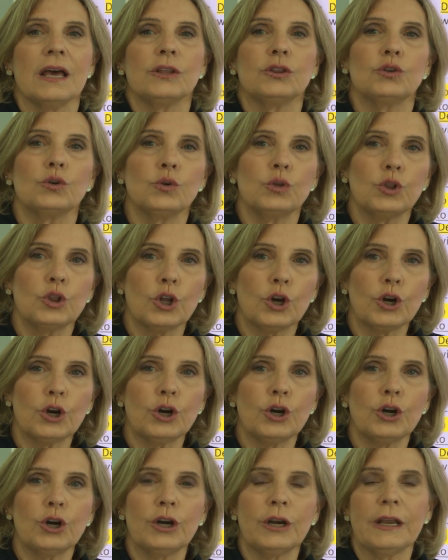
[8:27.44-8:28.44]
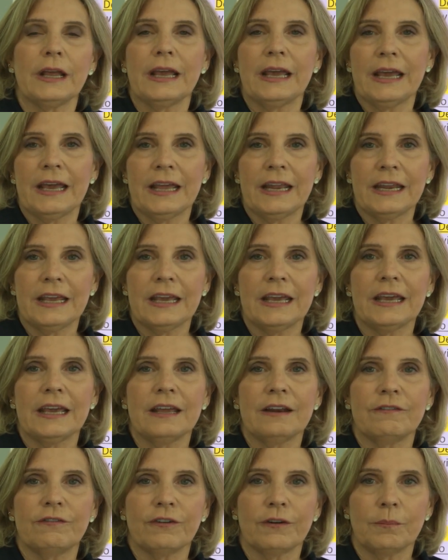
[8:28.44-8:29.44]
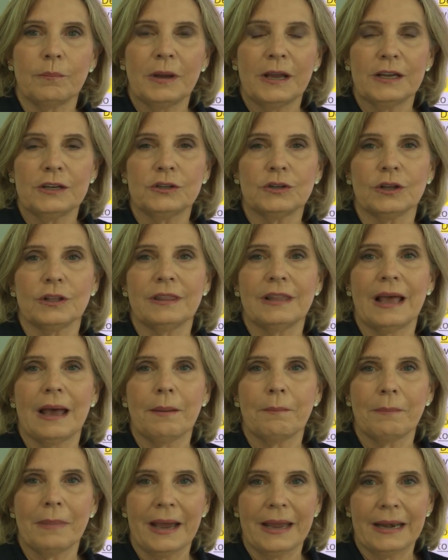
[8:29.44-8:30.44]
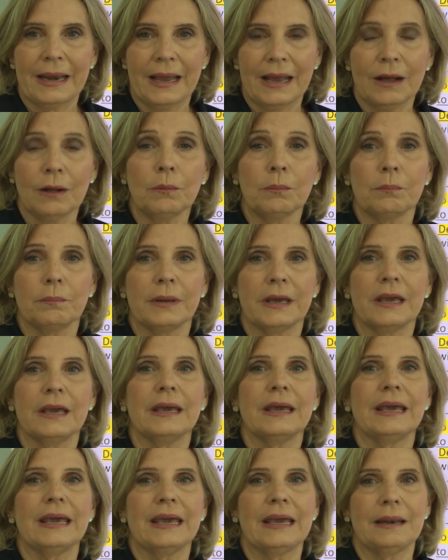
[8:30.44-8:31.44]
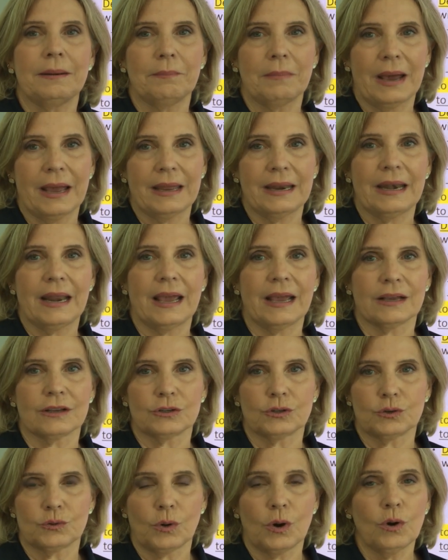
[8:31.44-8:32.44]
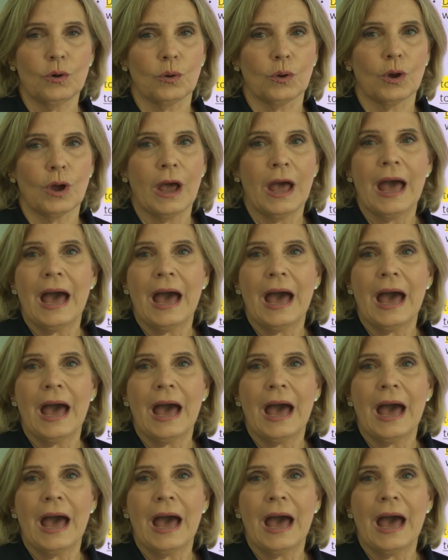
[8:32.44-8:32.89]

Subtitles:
to learn any information that might help me in my next stroke.